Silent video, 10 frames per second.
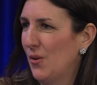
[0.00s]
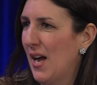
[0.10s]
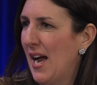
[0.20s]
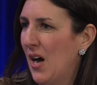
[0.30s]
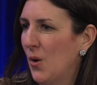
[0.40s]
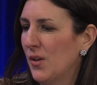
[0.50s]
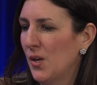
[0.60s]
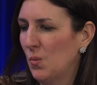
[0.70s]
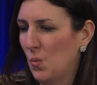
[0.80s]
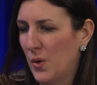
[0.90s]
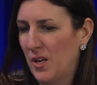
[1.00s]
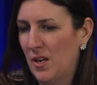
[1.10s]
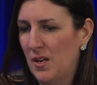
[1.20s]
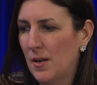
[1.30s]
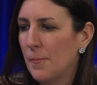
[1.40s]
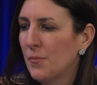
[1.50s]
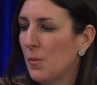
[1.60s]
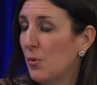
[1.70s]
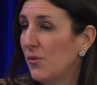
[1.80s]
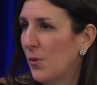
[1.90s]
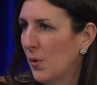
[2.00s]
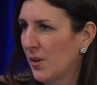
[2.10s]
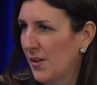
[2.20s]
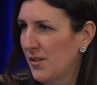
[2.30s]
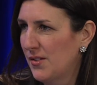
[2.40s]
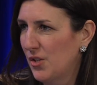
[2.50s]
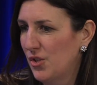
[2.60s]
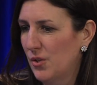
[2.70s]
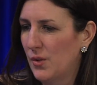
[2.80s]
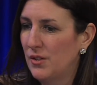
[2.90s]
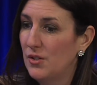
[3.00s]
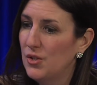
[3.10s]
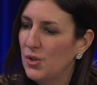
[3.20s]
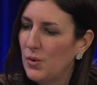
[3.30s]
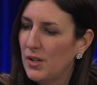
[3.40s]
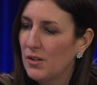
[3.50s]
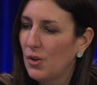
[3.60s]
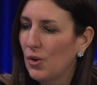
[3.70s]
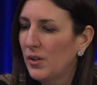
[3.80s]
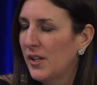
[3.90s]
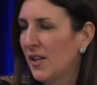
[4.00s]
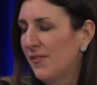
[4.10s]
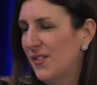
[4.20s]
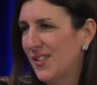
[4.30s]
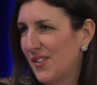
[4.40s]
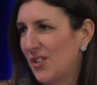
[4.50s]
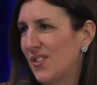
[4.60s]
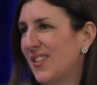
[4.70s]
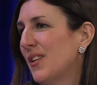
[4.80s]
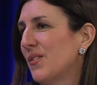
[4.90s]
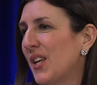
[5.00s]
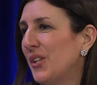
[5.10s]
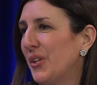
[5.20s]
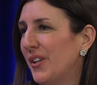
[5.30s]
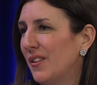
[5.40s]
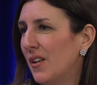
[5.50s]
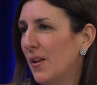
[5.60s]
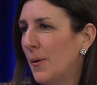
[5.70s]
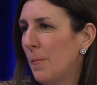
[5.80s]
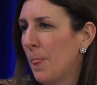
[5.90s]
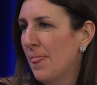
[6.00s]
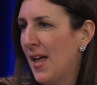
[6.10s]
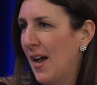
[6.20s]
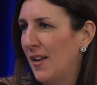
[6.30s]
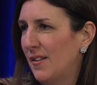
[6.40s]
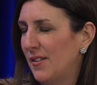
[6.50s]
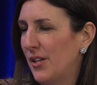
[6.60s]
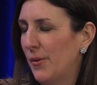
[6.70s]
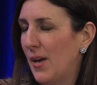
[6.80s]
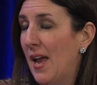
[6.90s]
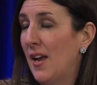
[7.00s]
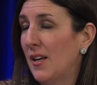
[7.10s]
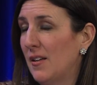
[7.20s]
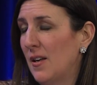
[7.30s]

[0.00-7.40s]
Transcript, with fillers: how can we move forward on this issue mm-hmm. and to do it early enough in this legislative cycle that you know a it